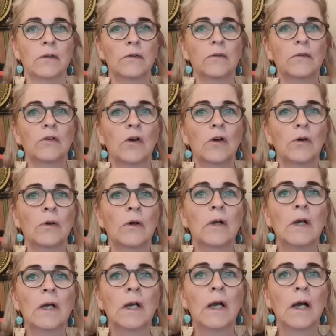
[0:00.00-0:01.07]
So
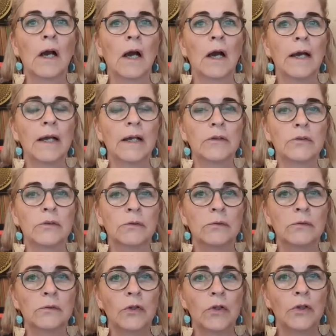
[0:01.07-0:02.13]
I had
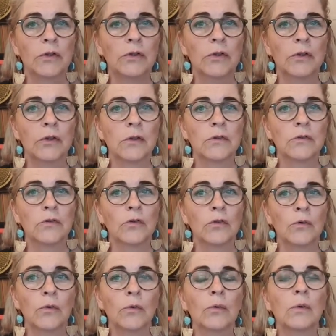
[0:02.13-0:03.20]
to learn
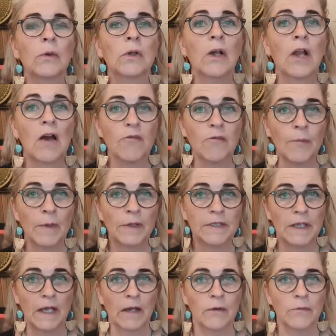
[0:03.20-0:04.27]
to love
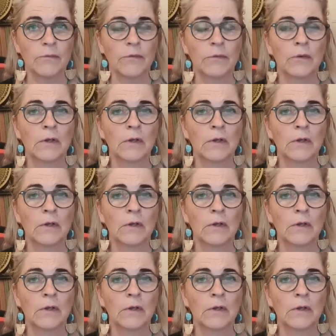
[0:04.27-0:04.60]
myself